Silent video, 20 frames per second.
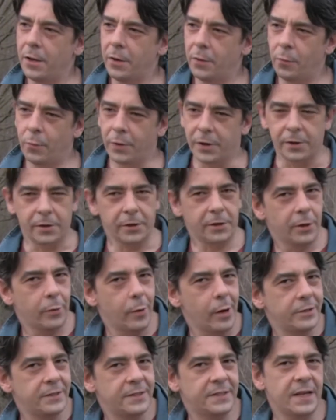We're gonna go
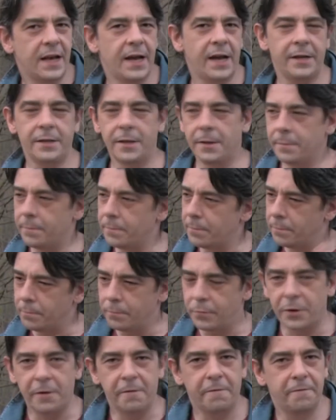outside,
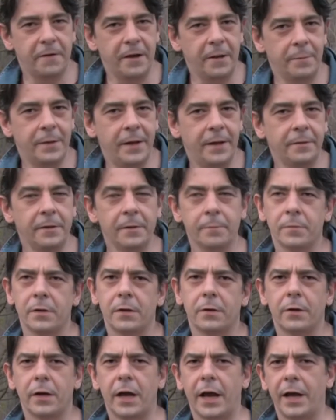put a film in.
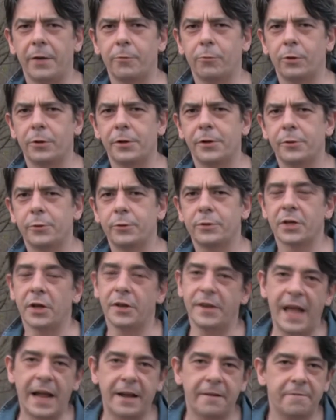I will use an
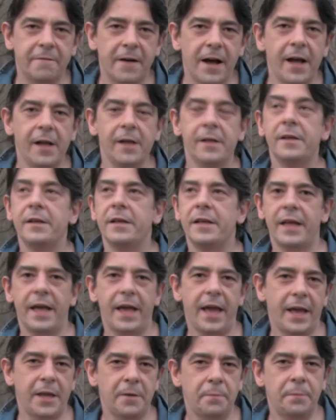Agfaphoto
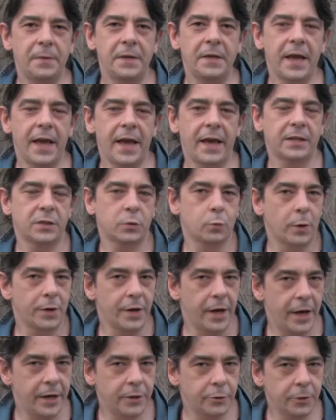APX
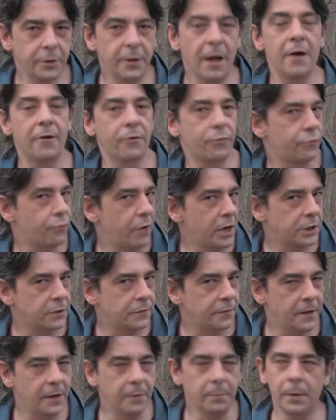100 fresh
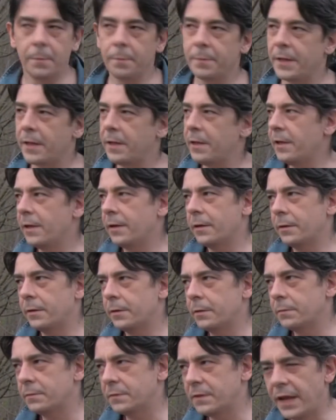film,
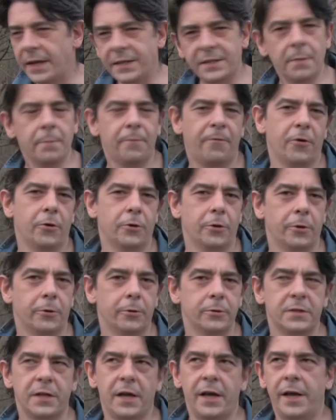take some
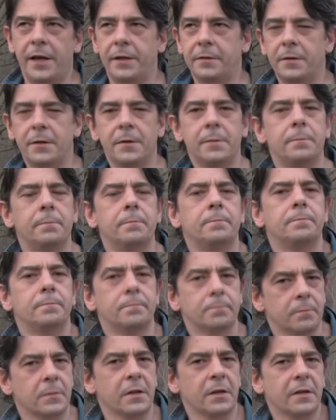photos and
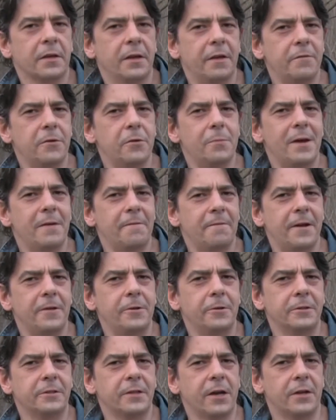give you my
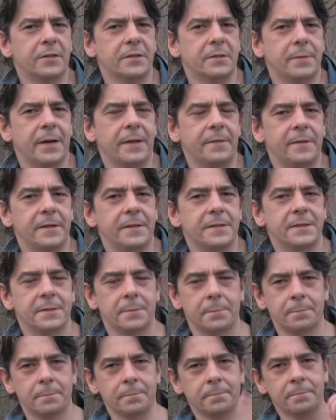final thoughts about this.
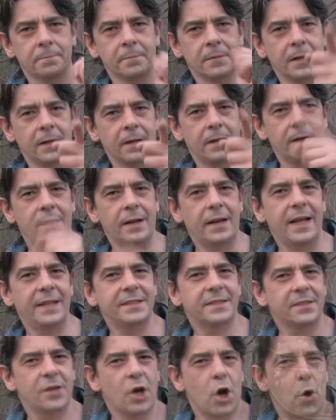Let's
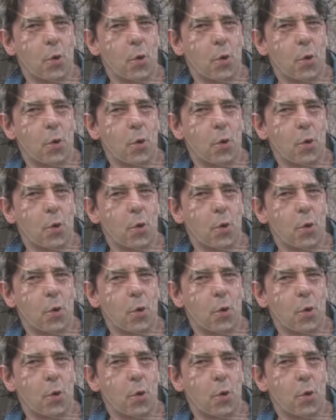go.